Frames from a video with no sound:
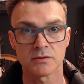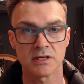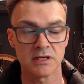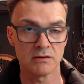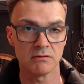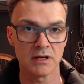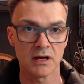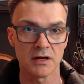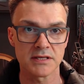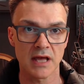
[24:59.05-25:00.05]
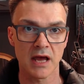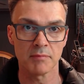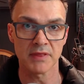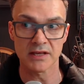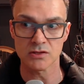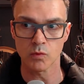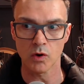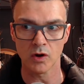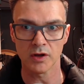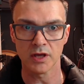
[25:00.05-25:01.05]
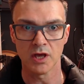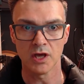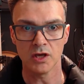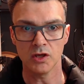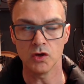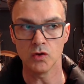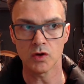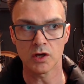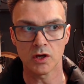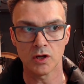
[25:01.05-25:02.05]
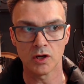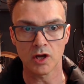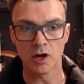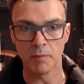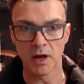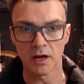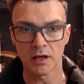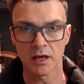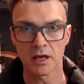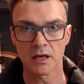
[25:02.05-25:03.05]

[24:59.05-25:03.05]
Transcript: He didn't realise that, but that's why you can look at a Pollock,